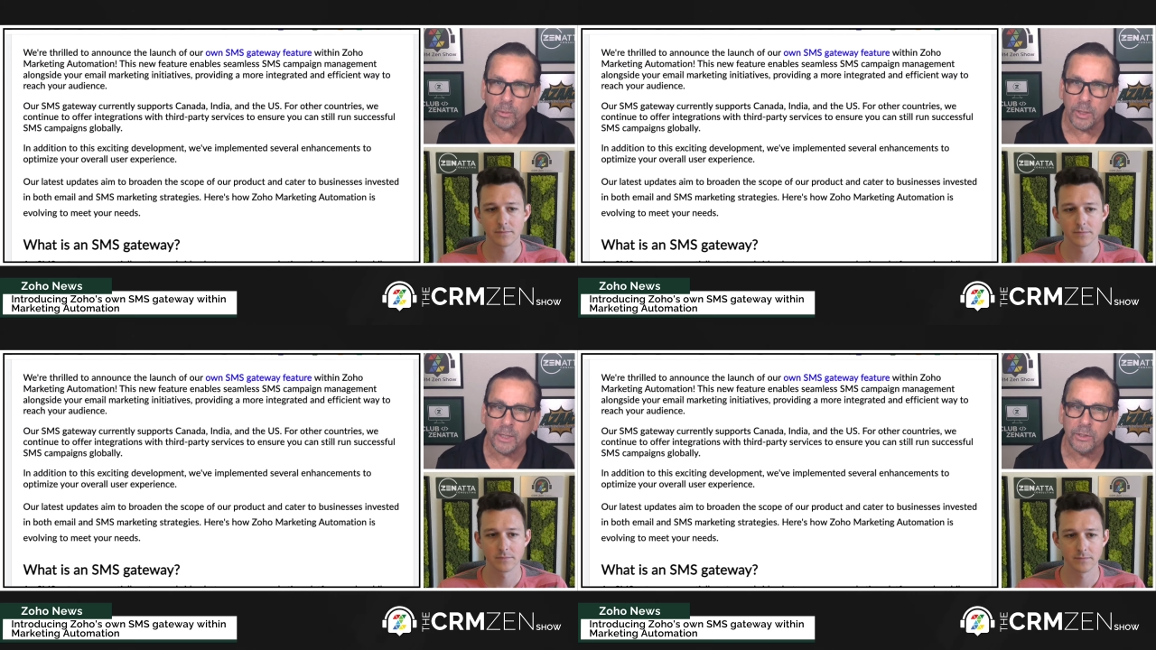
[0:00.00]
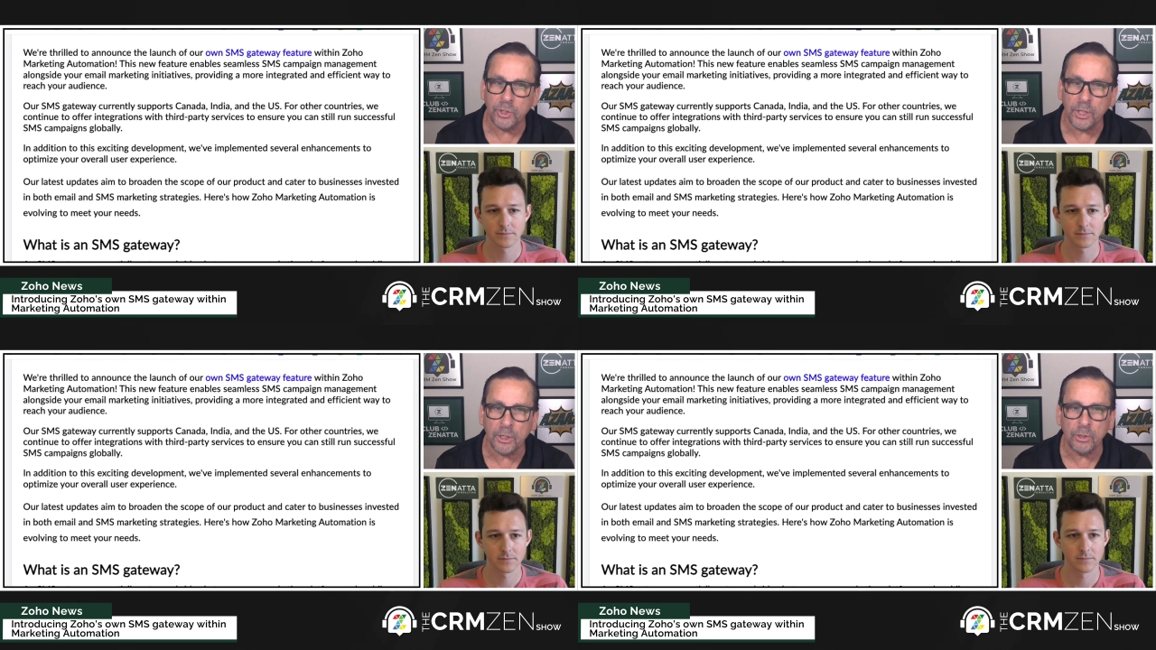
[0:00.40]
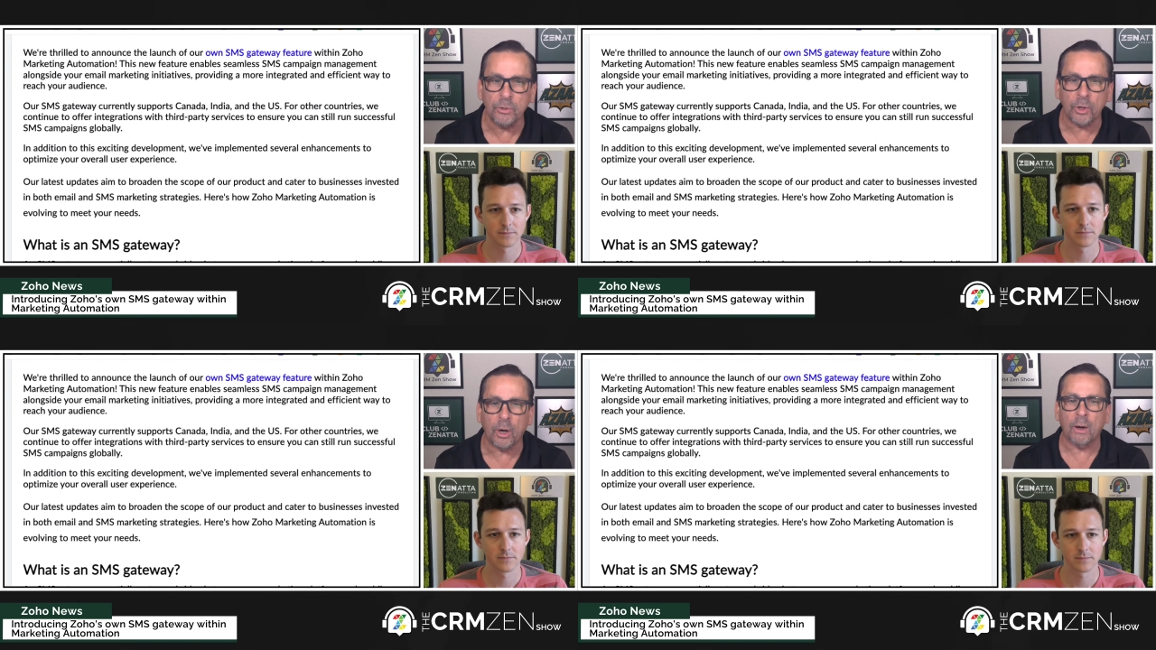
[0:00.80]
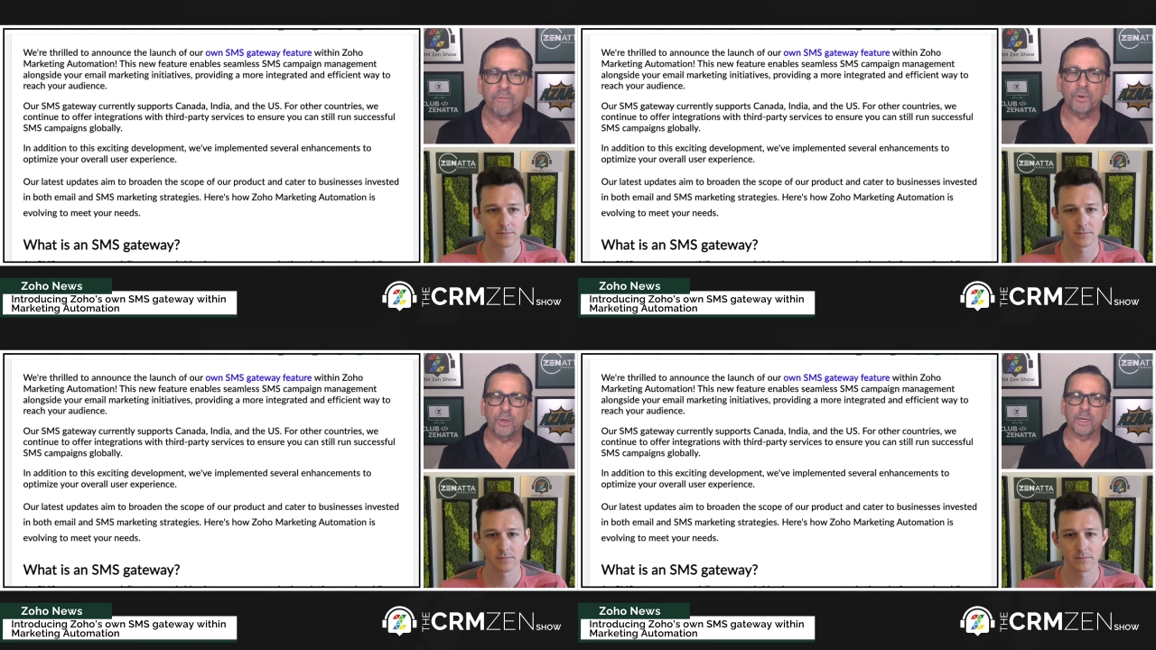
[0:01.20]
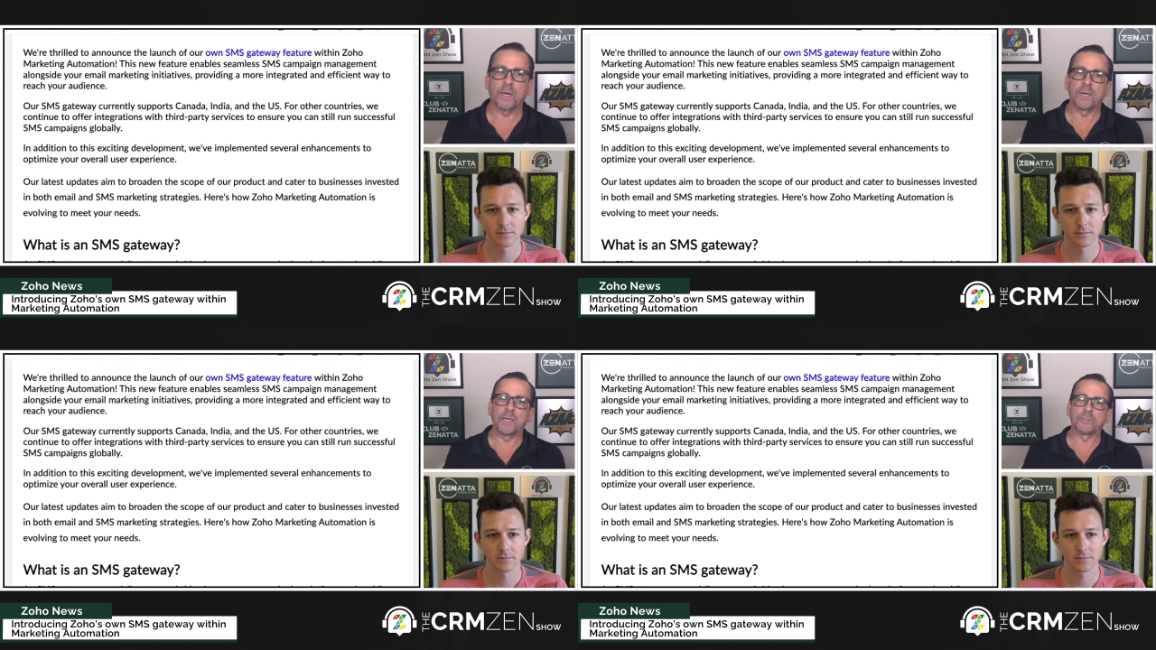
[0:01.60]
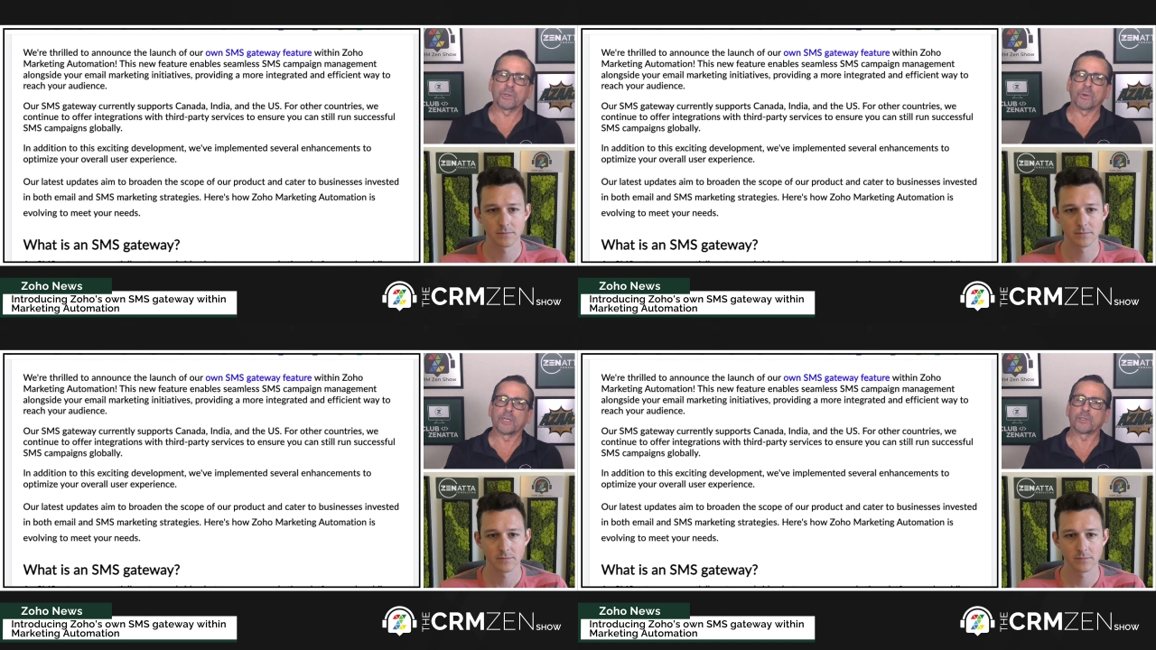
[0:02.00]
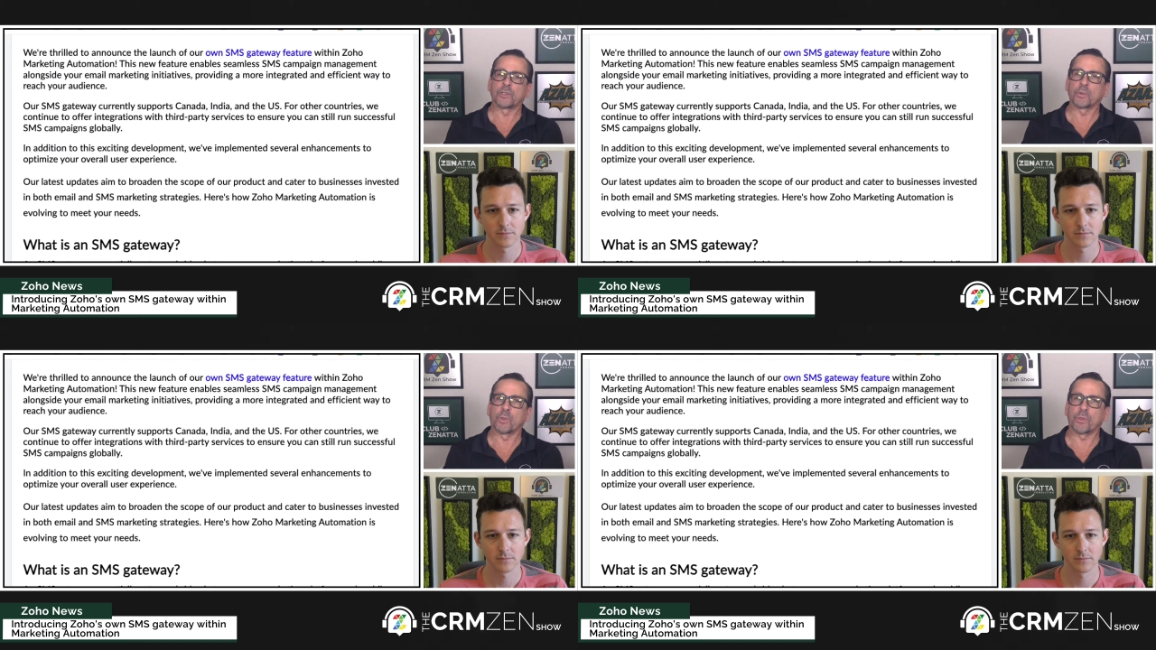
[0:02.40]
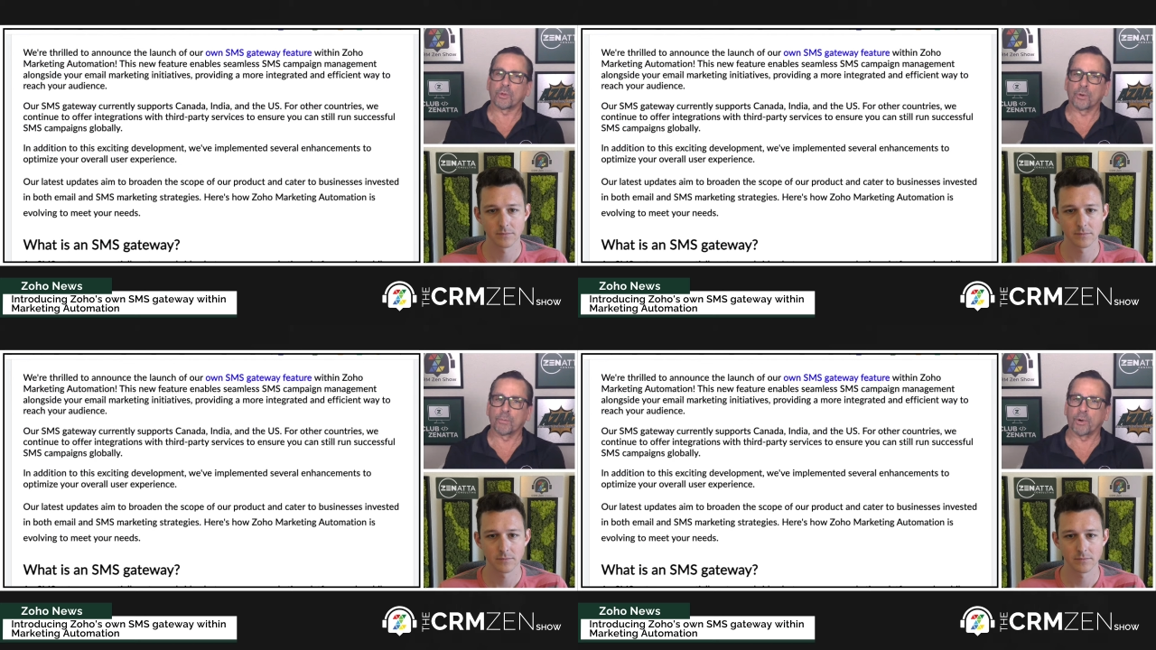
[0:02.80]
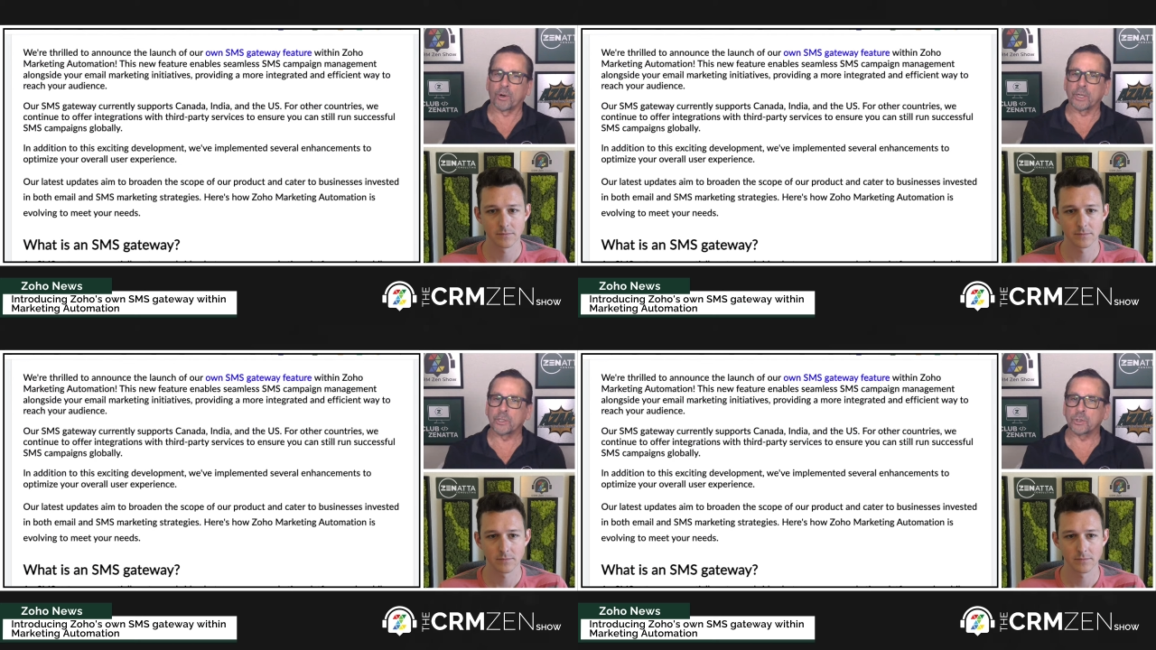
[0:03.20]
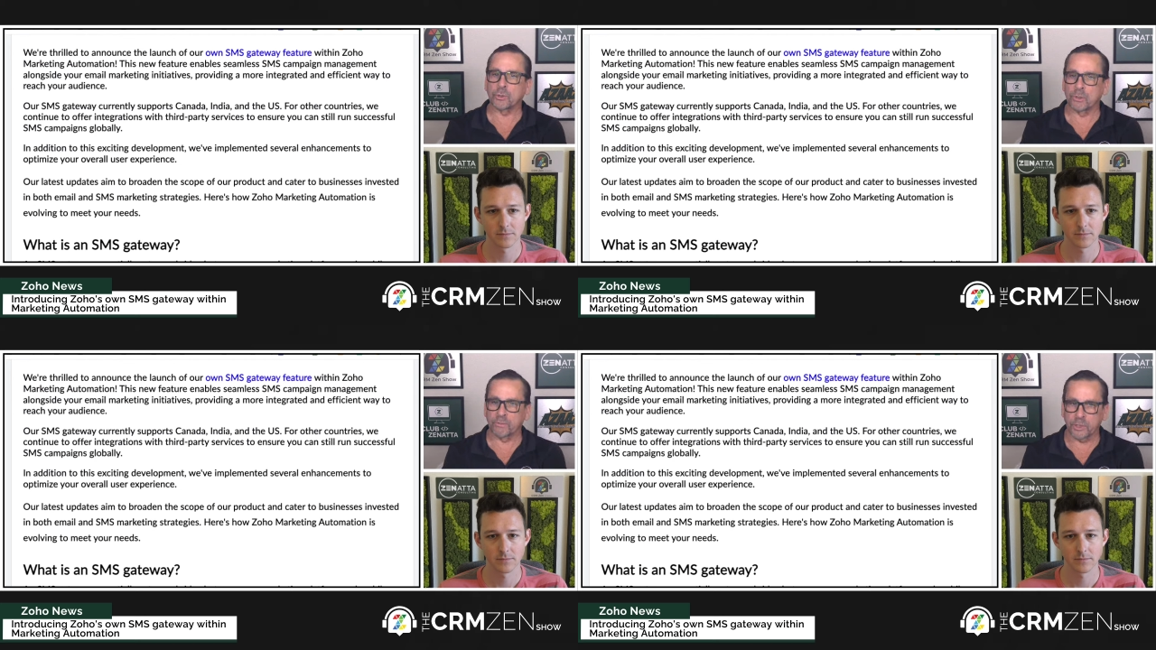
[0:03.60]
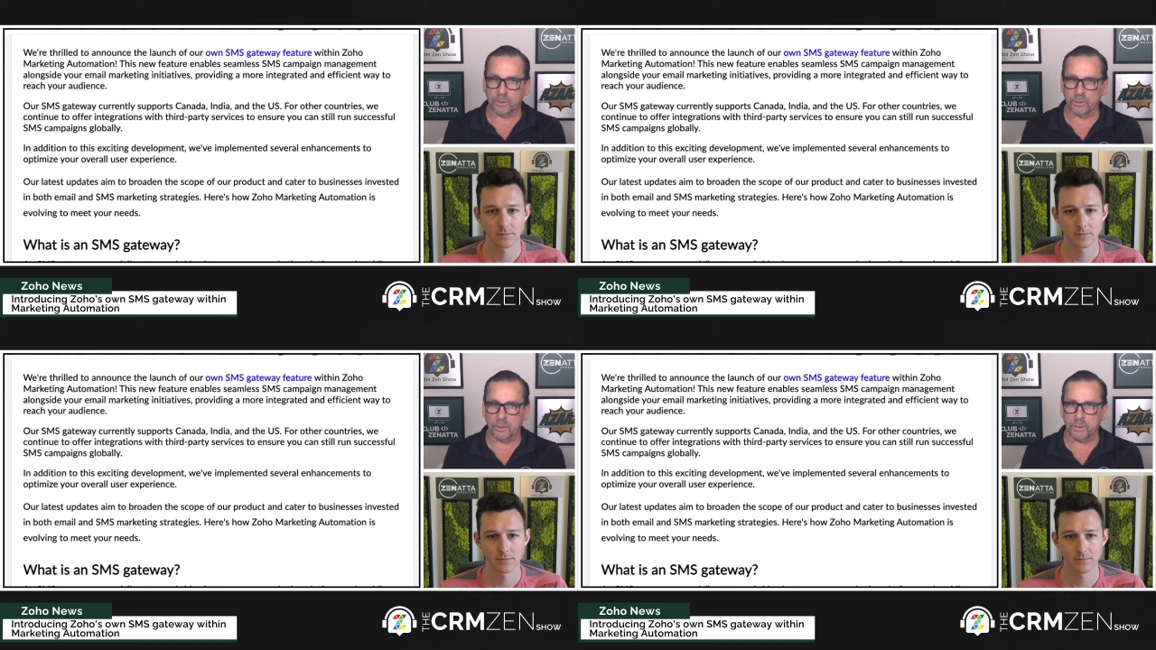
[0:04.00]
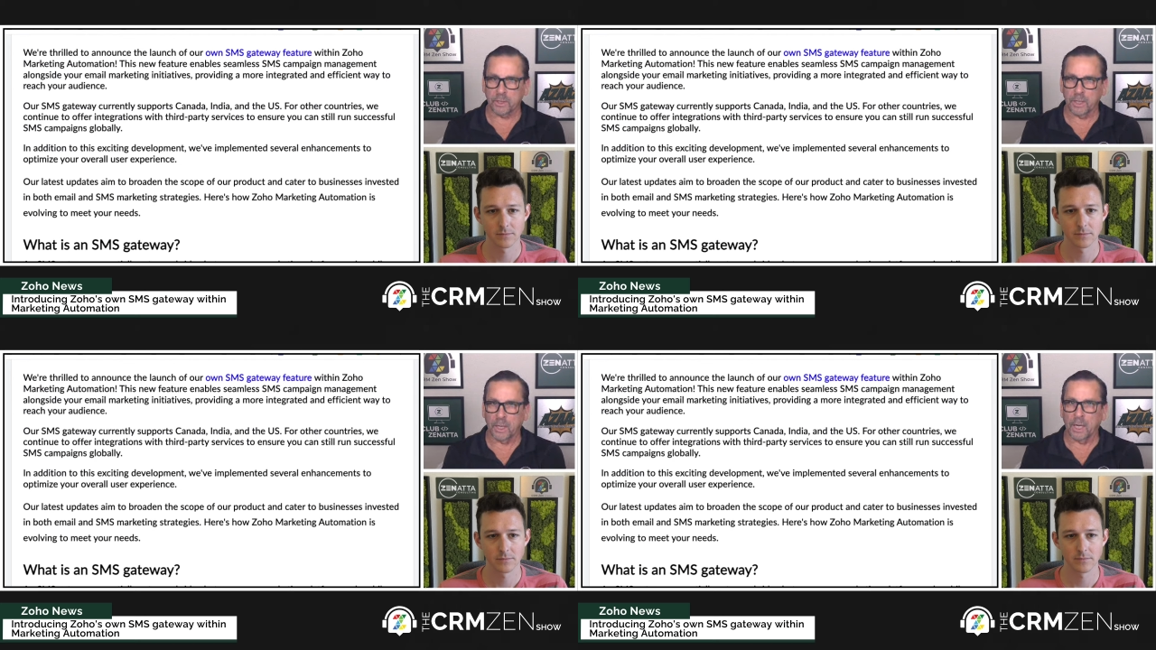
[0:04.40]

Speaker 1: we will continue to offer integrations with third party services.